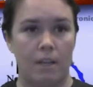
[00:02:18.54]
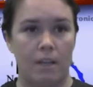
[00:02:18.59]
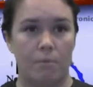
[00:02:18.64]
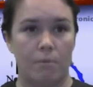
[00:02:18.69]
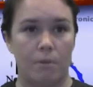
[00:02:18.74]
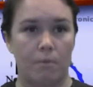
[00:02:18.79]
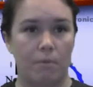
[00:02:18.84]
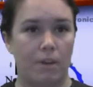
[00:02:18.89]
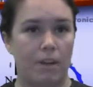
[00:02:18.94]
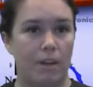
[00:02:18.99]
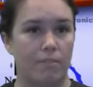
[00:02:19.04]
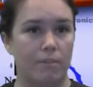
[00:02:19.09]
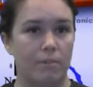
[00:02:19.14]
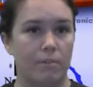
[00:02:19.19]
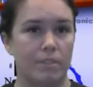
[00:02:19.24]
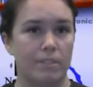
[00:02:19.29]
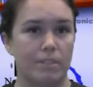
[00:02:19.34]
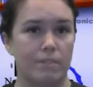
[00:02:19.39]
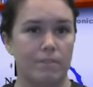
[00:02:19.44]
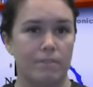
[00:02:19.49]
We want
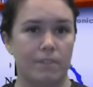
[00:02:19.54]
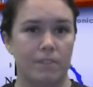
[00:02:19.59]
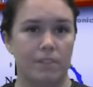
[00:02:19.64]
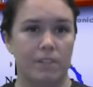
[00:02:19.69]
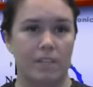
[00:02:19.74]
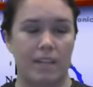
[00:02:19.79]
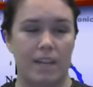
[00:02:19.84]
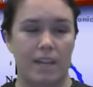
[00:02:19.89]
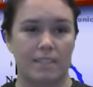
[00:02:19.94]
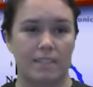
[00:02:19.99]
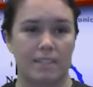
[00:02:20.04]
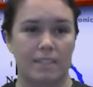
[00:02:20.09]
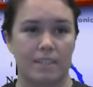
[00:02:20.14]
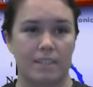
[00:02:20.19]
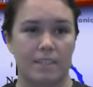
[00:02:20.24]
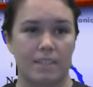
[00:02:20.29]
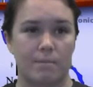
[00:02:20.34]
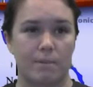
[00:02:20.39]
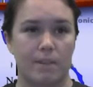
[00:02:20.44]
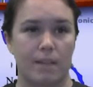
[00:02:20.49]
everyone to feel connected
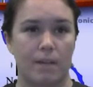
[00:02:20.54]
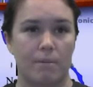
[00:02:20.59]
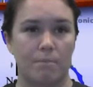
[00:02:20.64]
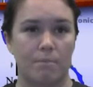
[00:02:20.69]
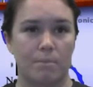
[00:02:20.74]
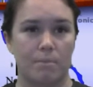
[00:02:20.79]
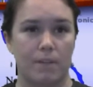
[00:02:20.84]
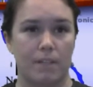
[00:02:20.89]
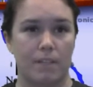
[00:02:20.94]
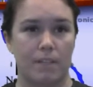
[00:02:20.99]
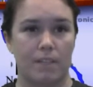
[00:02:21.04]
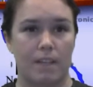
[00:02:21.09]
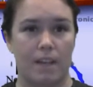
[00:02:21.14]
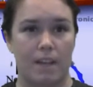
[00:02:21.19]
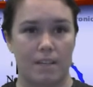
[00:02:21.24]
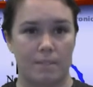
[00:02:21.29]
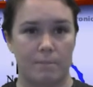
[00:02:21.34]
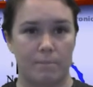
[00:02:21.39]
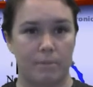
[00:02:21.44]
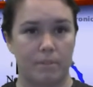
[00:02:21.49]
as we help spread the
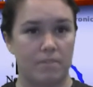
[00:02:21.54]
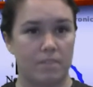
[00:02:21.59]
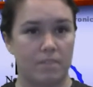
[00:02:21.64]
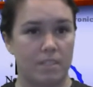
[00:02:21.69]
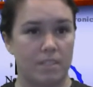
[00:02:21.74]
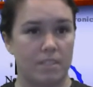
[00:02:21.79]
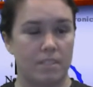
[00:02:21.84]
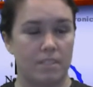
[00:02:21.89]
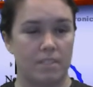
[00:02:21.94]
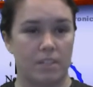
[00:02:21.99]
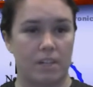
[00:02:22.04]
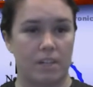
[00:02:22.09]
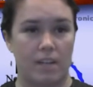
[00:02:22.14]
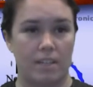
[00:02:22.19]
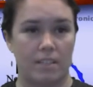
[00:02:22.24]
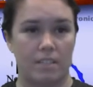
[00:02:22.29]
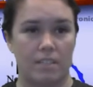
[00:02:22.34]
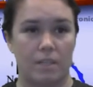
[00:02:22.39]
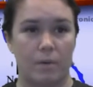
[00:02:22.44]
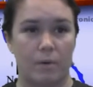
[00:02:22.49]
gospel of Jesus
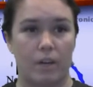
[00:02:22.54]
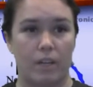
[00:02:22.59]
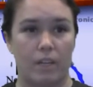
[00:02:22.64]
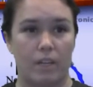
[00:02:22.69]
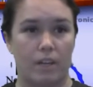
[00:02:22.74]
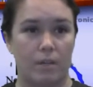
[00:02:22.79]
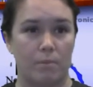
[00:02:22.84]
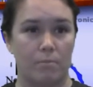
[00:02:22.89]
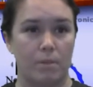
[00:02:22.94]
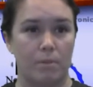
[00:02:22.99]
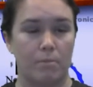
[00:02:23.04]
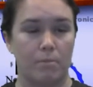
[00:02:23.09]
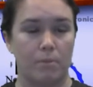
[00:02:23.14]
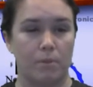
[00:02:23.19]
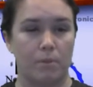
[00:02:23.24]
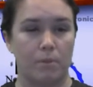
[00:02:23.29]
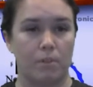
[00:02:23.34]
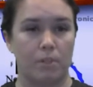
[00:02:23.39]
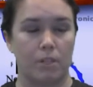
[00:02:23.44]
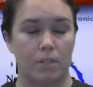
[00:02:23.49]
Christ to our young
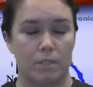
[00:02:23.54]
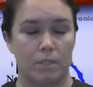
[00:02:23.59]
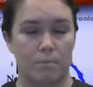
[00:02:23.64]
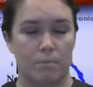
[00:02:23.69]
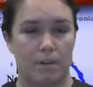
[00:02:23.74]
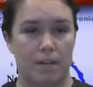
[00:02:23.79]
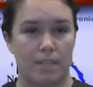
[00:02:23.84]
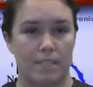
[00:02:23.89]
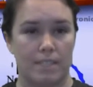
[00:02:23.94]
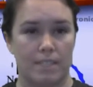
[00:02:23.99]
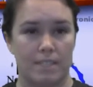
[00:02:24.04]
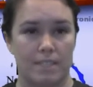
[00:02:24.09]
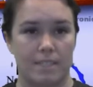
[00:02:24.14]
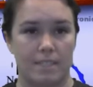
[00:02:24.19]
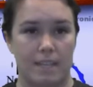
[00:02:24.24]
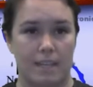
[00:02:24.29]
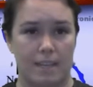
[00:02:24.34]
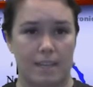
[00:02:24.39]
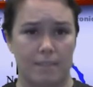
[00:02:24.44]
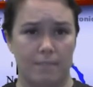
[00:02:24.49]
people, Coach Price
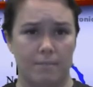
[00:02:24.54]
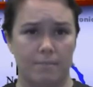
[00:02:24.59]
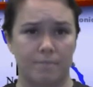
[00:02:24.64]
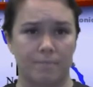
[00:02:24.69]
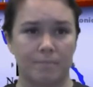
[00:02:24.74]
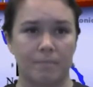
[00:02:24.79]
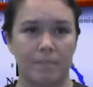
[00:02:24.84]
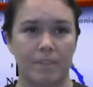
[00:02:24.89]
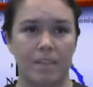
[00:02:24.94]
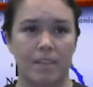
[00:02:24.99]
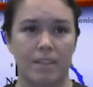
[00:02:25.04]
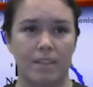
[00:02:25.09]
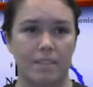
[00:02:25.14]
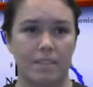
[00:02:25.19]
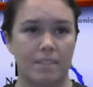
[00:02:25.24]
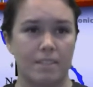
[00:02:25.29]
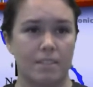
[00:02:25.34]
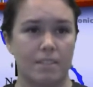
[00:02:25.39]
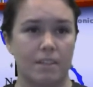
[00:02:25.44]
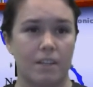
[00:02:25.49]
said.
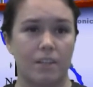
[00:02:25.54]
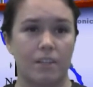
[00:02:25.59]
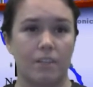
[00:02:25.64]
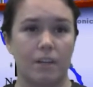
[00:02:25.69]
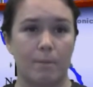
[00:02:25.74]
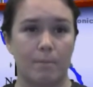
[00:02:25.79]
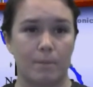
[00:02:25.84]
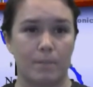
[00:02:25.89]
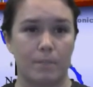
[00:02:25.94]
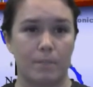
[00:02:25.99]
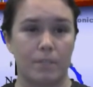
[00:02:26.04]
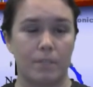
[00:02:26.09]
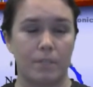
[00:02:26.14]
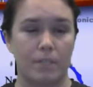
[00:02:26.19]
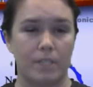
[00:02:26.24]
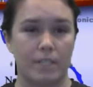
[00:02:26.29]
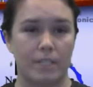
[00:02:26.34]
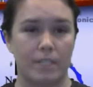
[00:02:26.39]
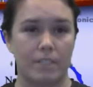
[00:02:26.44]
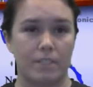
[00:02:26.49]
This is another
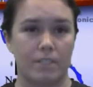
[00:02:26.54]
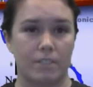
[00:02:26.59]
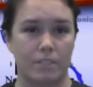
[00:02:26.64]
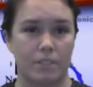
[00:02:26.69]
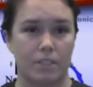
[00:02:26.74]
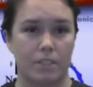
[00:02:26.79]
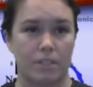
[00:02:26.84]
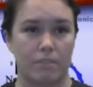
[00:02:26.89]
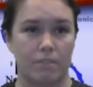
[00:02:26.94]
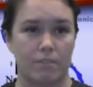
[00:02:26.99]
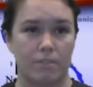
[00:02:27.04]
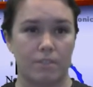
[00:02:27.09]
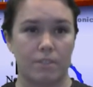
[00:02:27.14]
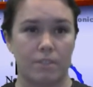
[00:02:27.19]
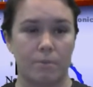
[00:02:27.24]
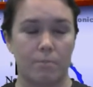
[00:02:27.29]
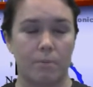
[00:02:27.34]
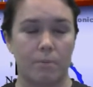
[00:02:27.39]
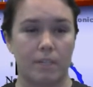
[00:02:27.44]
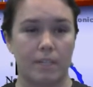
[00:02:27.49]
opportunity to serve,
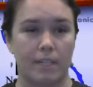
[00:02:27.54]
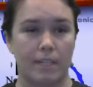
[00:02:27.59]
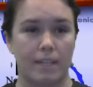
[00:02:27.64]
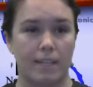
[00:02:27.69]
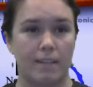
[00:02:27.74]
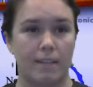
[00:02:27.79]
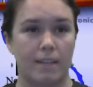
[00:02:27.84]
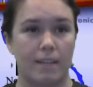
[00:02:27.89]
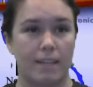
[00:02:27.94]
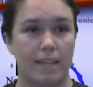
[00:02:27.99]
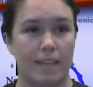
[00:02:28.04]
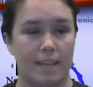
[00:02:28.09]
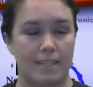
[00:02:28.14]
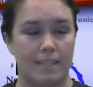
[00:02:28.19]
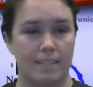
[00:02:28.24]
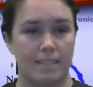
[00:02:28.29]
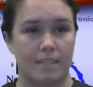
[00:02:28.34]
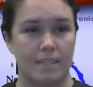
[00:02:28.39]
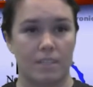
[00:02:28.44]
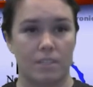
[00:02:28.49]
so bring a
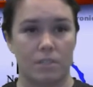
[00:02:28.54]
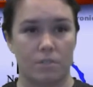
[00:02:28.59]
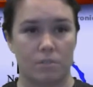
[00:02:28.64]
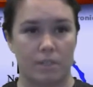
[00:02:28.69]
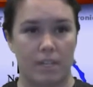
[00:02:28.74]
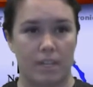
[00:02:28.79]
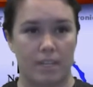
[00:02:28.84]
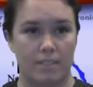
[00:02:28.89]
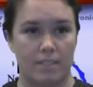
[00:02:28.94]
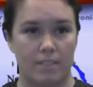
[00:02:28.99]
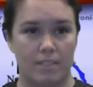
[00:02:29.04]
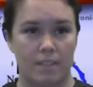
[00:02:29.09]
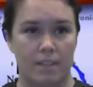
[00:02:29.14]
guest and join us.